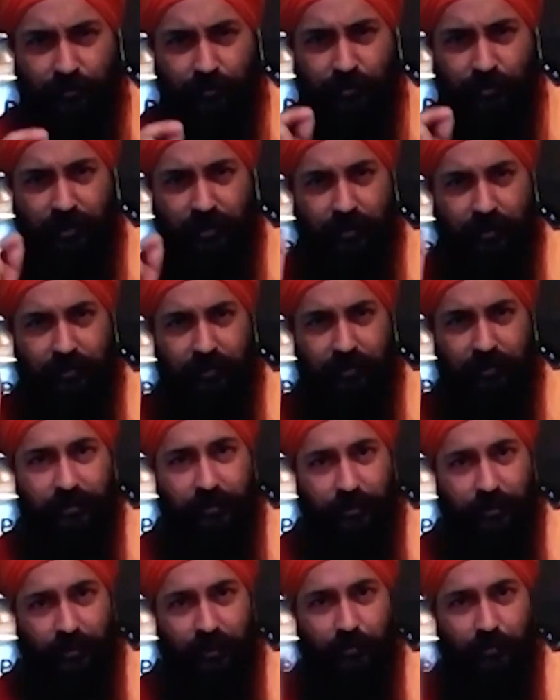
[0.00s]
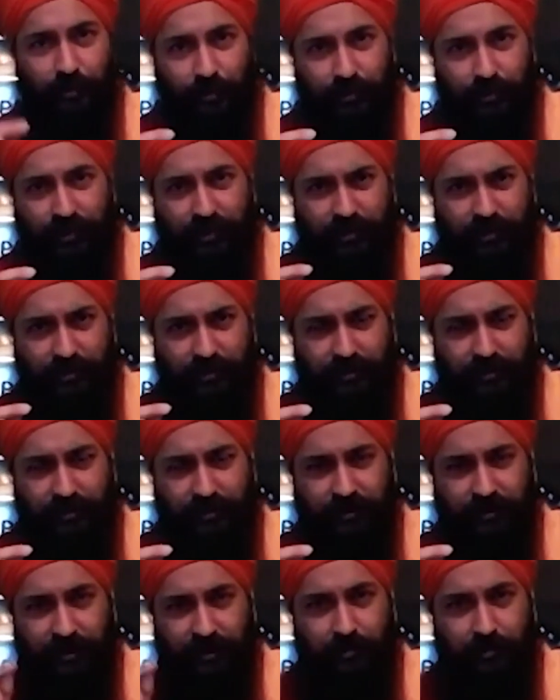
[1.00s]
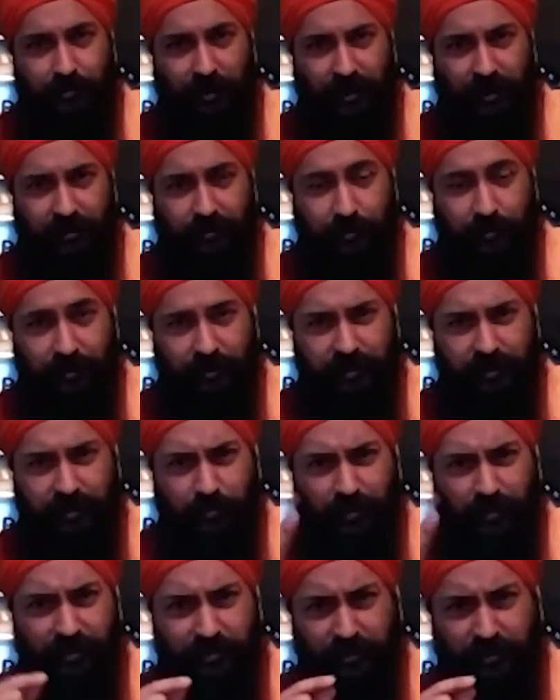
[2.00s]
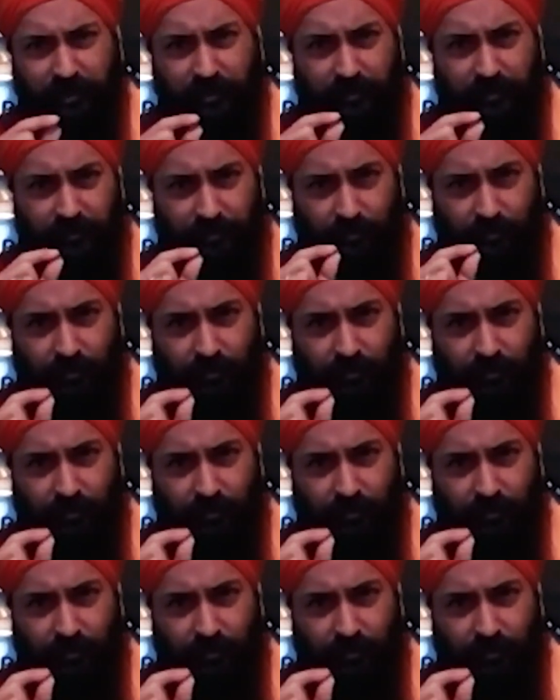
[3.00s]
without your emotions, expressing